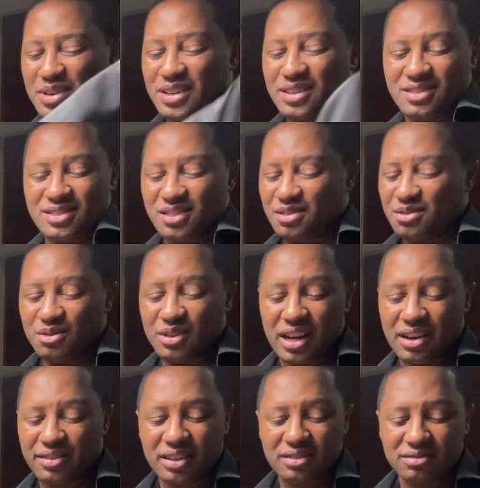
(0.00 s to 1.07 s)
but
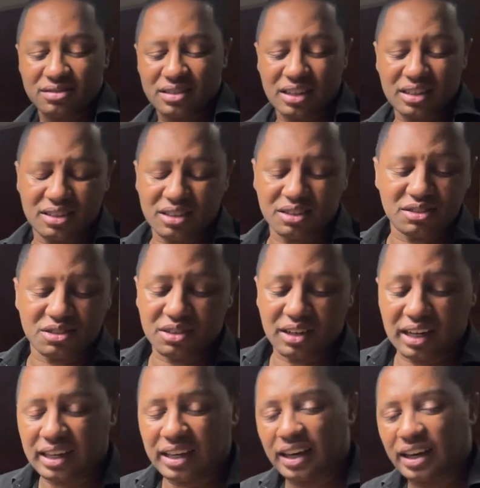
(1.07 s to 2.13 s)
whatever, I don't
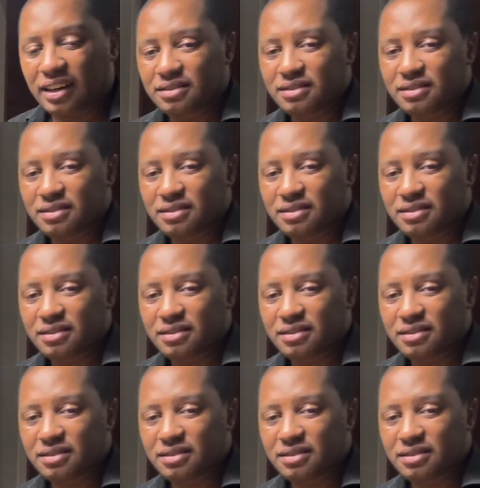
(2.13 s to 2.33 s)
really care.